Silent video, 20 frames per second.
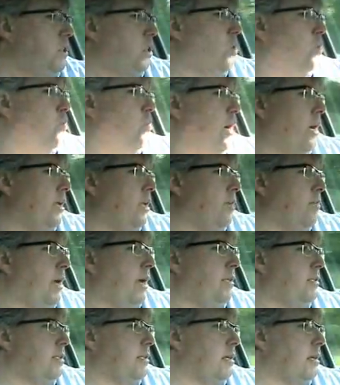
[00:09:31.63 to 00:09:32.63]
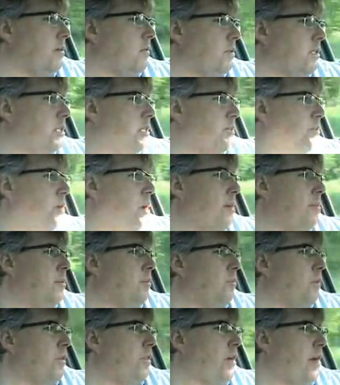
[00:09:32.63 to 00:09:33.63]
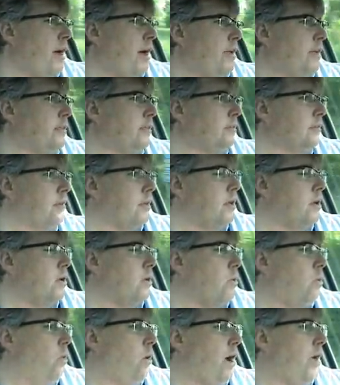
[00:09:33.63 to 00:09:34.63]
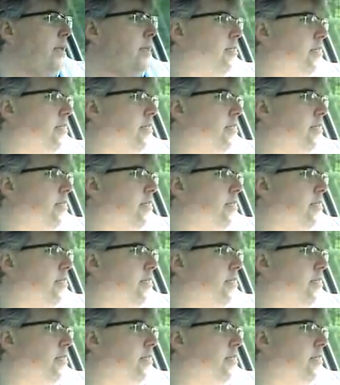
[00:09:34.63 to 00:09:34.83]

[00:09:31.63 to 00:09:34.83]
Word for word: so what, you might say? What's the problem with that? Why